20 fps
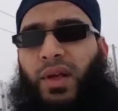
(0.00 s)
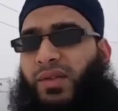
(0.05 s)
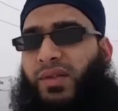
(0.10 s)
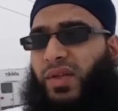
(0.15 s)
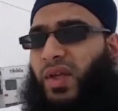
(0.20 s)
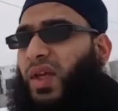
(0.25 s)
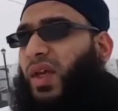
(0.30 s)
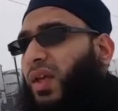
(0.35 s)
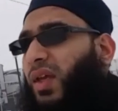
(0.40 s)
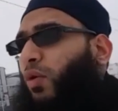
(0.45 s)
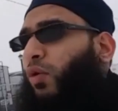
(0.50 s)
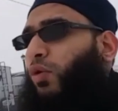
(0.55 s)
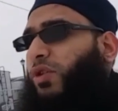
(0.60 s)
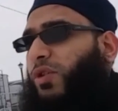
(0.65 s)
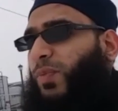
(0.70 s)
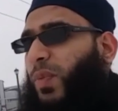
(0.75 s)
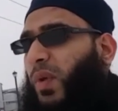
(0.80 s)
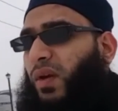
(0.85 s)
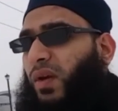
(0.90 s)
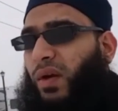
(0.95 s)
Today's
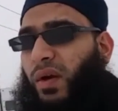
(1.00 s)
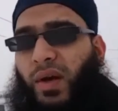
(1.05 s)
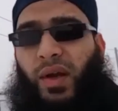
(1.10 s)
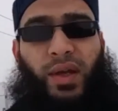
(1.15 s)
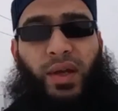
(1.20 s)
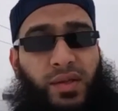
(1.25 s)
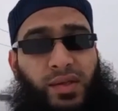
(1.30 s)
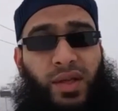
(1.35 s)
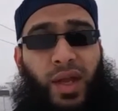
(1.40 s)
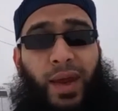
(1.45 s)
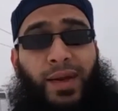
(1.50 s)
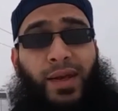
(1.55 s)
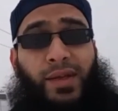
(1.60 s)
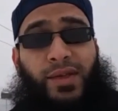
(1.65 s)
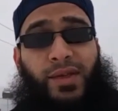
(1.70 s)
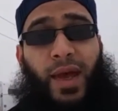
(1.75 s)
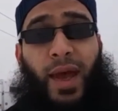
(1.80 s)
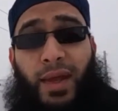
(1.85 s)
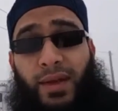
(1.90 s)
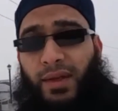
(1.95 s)
keynote speaker is
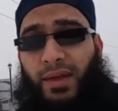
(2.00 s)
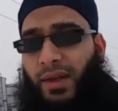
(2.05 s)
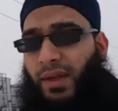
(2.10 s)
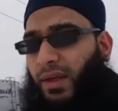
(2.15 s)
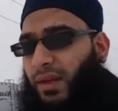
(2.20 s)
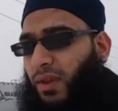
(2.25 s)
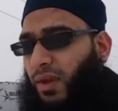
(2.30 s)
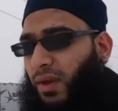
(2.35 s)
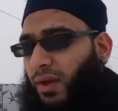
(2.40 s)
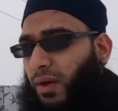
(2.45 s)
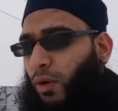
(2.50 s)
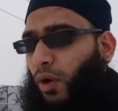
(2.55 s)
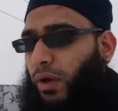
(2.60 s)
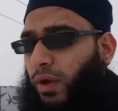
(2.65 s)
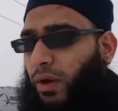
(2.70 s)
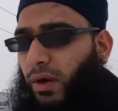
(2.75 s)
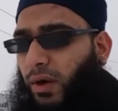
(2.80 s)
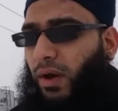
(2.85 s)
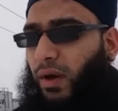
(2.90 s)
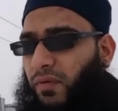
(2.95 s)
Dennis Edney,
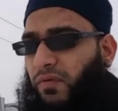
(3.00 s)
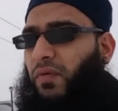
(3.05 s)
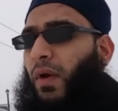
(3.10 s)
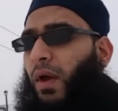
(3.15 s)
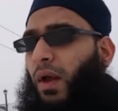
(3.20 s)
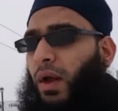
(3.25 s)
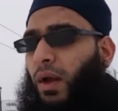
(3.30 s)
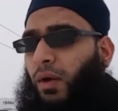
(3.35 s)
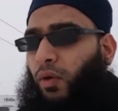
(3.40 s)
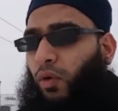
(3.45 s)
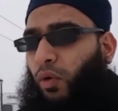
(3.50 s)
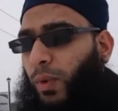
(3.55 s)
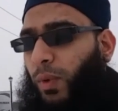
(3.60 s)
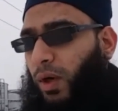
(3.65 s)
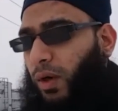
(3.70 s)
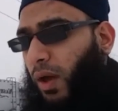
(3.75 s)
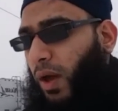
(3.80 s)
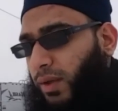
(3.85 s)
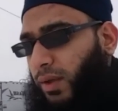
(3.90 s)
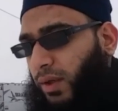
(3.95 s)
the lawyer of
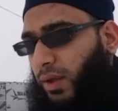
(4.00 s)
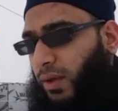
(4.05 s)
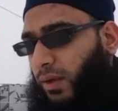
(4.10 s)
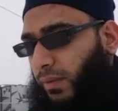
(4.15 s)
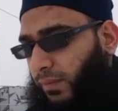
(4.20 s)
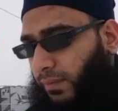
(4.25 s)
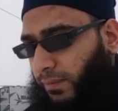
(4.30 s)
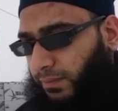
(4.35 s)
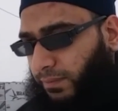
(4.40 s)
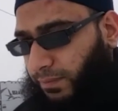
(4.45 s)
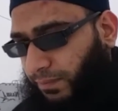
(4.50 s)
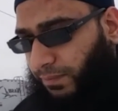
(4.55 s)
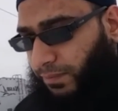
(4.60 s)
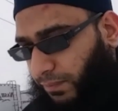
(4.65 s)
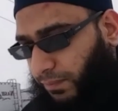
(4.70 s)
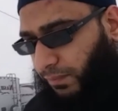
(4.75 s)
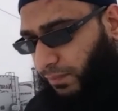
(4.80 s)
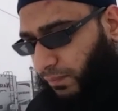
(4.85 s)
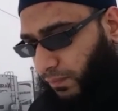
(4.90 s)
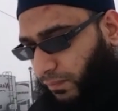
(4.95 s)
Umar Khadr.
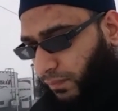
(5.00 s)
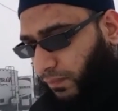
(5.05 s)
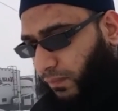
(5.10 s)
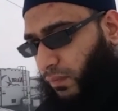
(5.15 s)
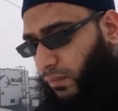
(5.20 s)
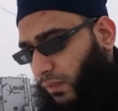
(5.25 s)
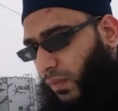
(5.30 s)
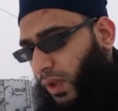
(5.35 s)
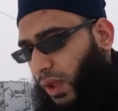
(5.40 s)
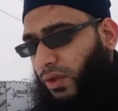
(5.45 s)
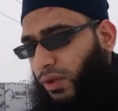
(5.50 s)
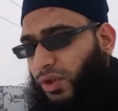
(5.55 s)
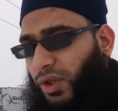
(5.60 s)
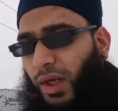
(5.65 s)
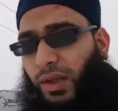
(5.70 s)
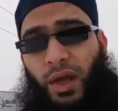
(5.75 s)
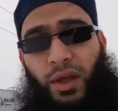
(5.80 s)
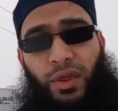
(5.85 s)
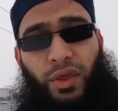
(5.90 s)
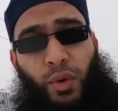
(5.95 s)

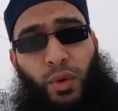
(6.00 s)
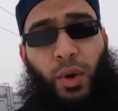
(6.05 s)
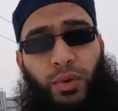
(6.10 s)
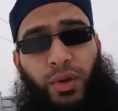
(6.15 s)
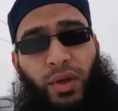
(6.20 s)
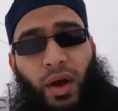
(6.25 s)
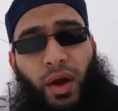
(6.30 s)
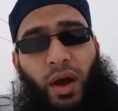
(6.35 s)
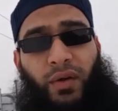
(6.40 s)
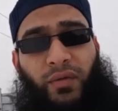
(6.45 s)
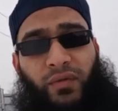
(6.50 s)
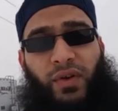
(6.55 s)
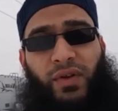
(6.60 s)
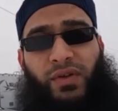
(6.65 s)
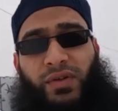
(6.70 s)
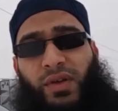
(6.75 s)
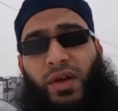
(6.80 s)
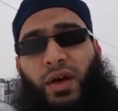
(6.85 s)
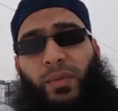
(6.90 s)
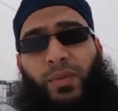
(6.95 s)
Inshallah, throughout the
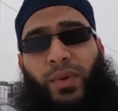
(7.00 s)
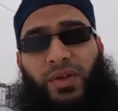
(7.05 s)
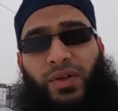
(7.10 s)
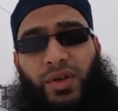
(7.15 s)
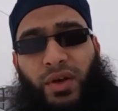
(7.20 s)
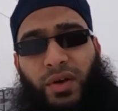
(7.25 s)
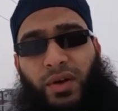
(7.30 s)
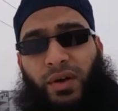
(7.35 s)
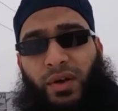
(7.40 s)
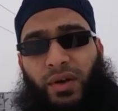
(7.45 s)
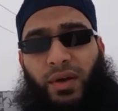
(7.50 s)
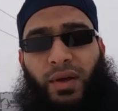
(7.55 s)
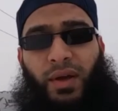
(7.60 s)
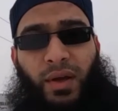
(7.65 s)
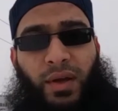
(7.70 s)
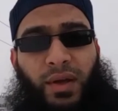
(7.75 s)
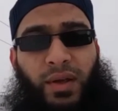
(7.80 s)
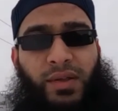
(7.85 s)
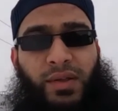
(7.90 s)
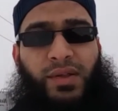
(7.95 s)
conference, I'll be
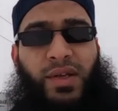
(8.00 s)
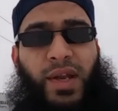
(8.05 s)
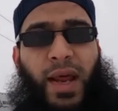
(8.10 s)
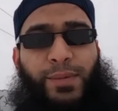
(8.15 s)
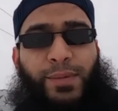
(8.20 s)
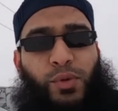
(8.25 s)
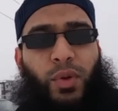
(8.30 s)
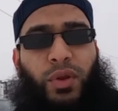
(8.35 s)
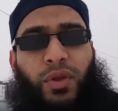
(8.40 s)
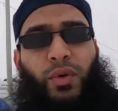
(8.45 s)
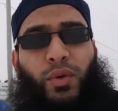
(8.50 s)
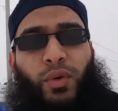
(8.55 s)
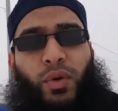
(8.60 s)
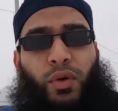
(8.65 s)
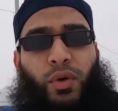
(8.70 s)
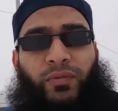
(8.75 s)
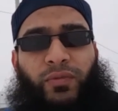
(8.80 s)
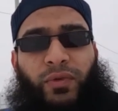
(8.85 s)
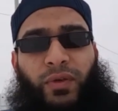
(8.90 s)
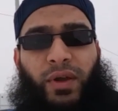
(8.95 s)
sharing snaps
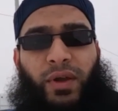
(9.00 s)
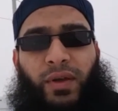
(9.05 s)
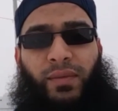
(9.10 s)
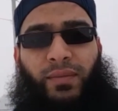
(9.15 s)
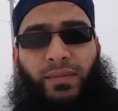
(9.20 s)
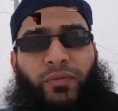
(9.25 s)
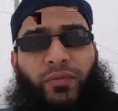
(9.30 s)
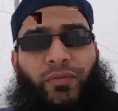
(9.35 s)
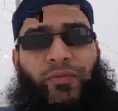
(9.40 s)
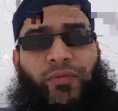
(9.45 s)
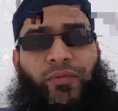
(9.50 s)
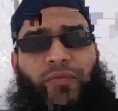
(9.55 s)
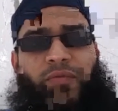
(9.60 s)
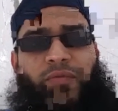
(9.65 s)
with you, hopefully.